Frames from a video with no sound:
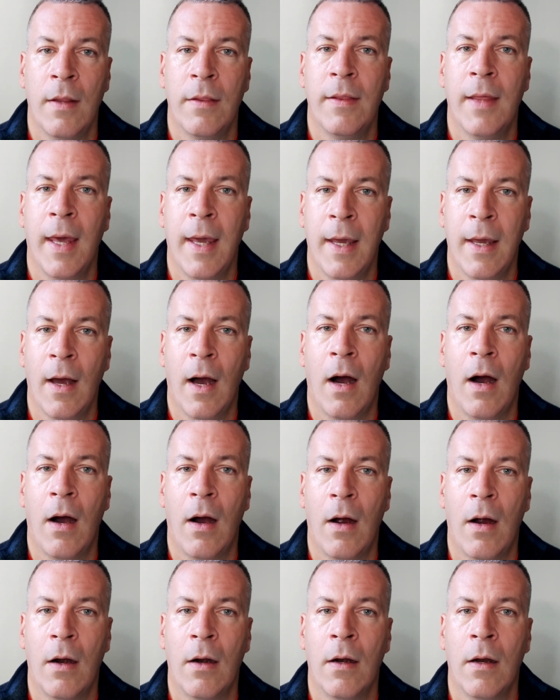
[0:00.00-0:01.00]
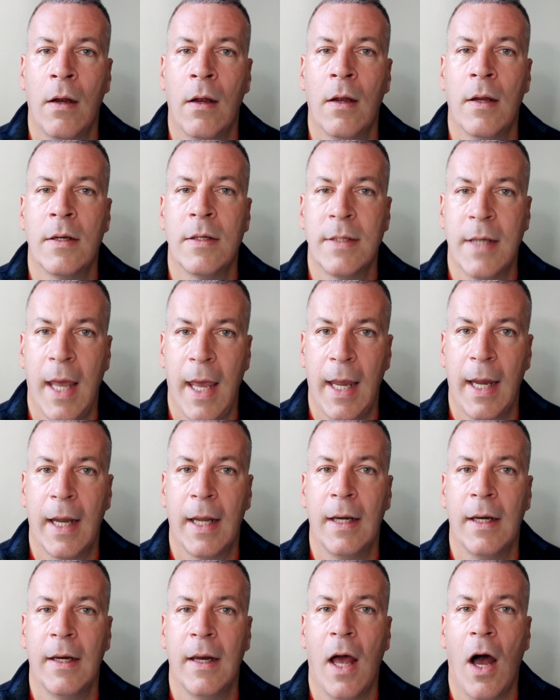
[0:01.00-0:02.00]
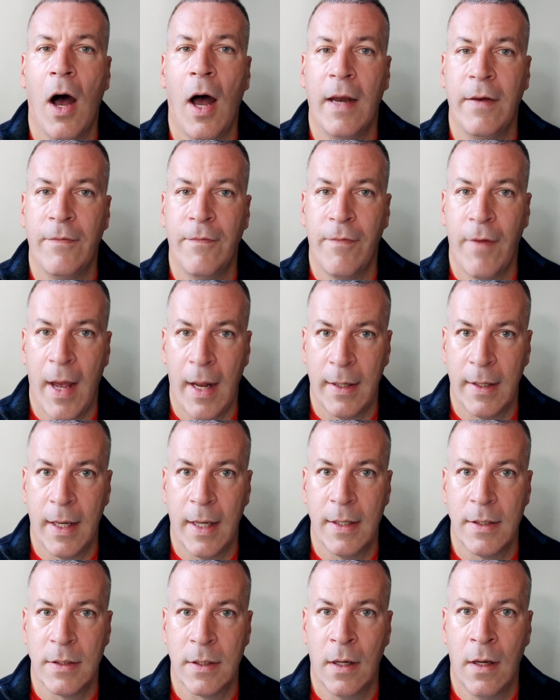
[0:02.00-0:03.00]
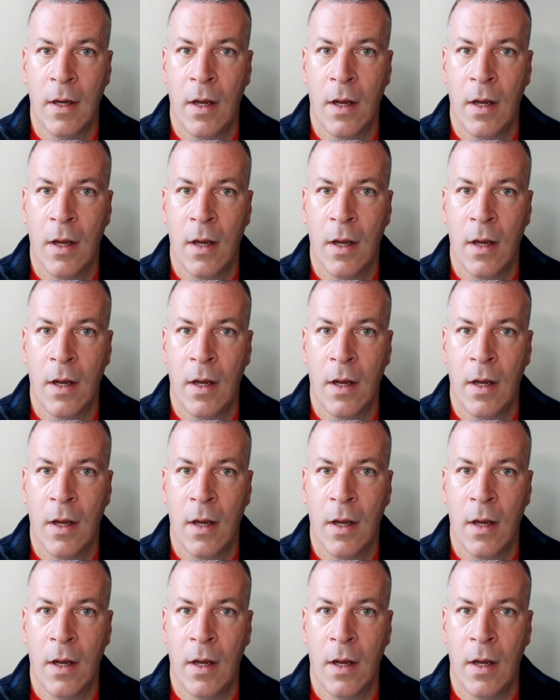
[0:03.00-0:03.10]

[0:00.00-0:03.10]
they are taking advantage